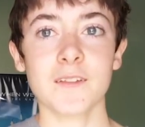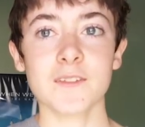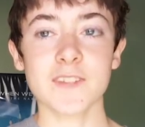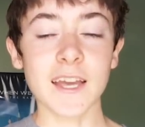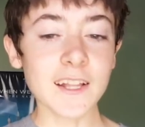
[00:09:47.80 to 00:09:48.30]

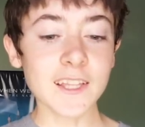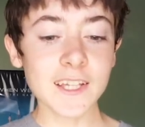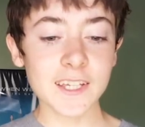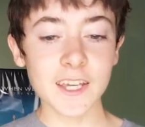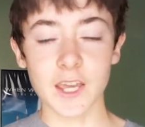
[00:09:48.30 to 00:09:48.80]

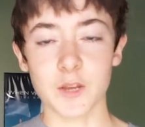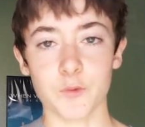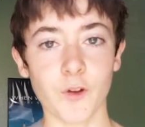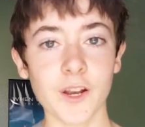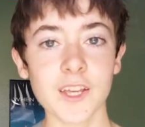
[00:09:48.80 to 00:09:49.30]
cycling and
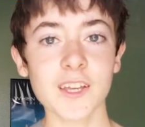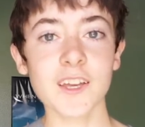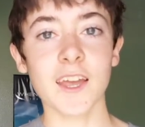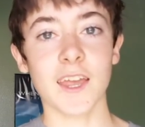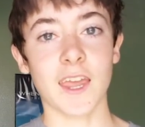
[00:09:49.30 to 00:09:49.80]

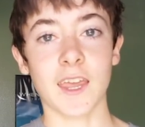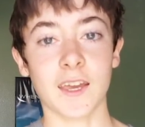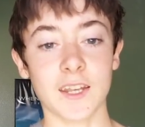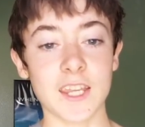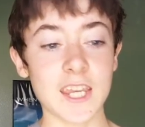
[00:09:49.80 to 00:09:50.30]
running
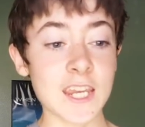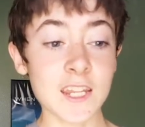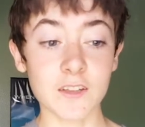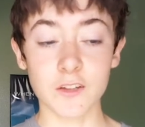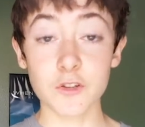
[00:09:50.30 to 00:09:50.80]
and
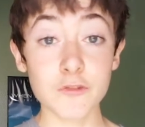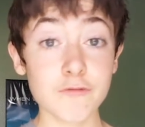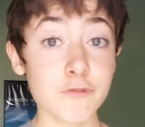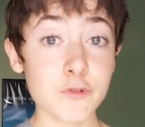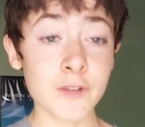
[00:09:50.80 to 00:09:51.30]
eating good
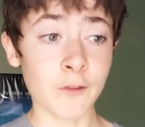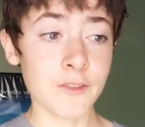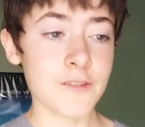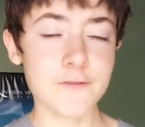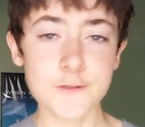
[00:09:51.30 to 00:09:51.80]
food,
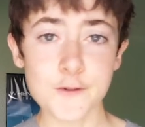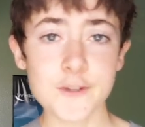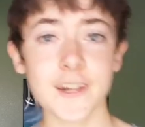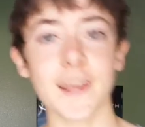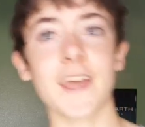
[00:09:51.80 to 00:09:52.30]
healthy
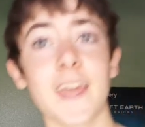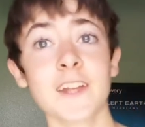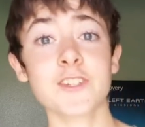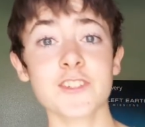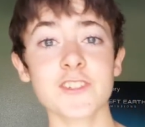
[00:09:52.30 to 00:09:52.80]
food,
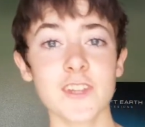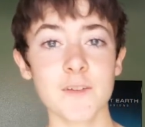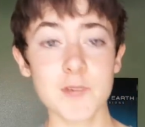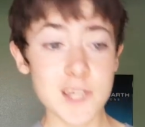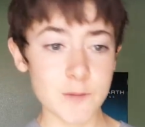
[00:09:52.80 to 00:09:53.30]
and just
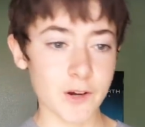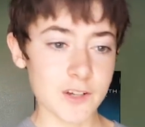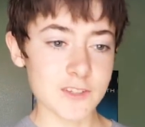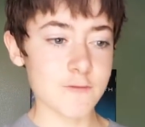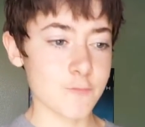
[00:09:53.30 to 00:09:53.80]
being a
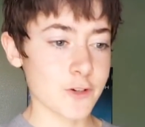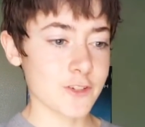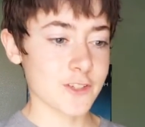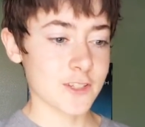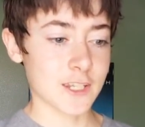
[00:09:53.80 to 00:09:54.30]
positive
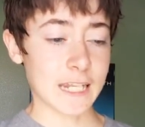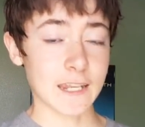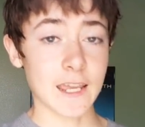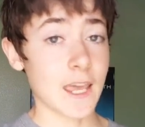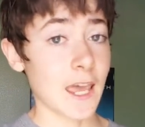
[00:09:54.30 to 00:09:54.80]
person,
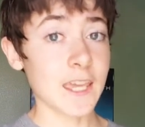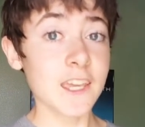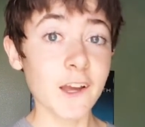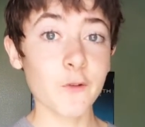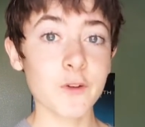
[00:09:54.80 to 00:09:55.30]

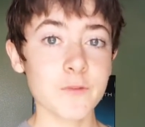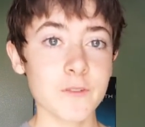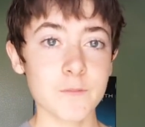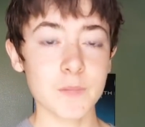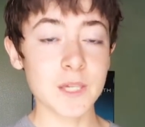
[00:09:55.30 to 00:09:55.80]
hanging out with
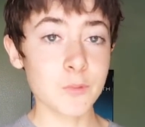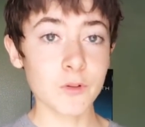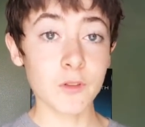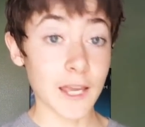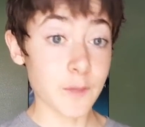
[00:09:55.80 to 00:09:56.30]

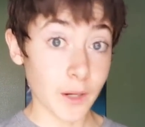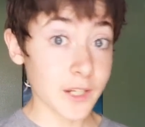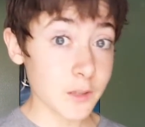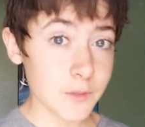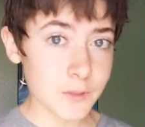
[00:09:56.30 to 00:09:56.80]
people,
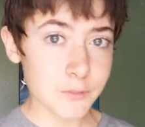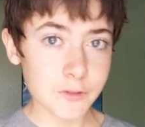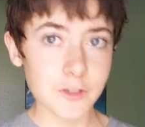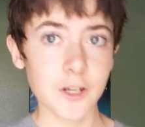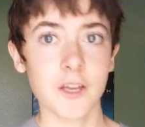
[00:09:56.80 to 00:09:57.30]
like-minded
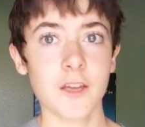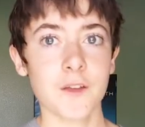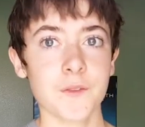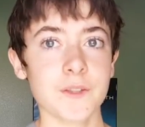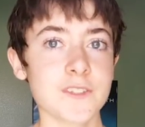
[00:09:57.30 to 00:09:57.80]
people,
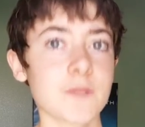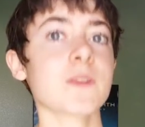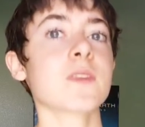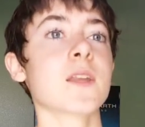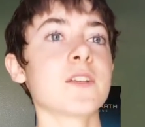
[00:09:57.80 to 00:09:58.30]
that's
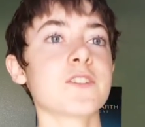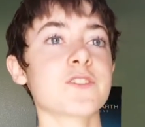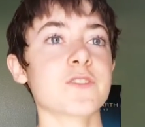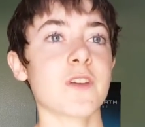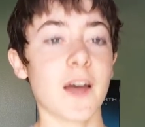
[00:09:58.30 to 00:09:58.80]
something that
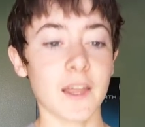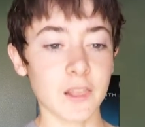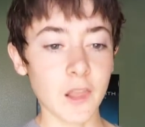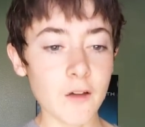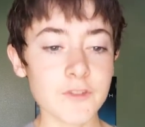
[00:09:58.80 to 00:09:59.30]
I
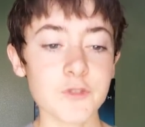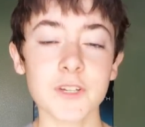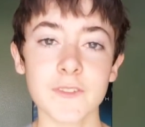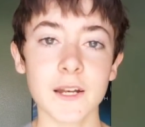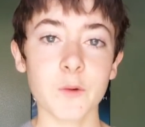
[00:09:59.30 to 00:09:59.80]
love doing
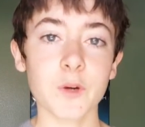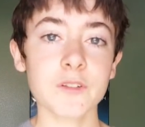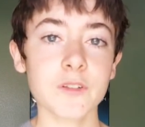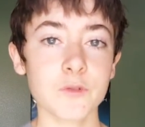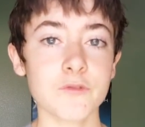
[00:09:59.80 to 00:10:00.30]
and that I want
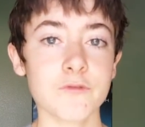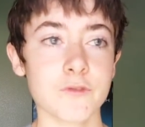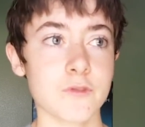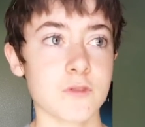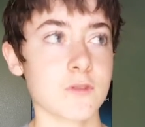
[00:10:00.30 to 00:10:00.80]
to do
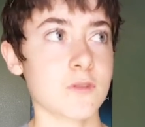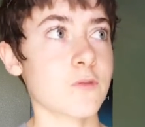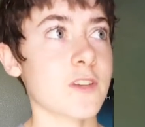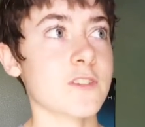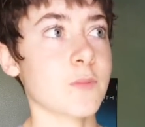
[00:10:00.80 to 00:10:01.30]
for the
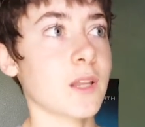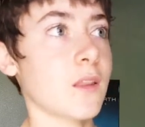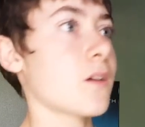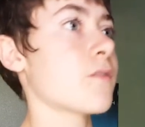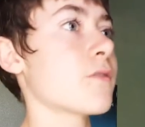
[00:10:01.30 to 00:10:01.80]
rest of my
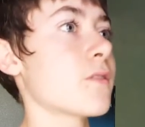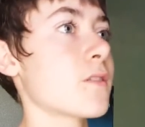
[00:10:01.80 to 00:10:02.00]
life.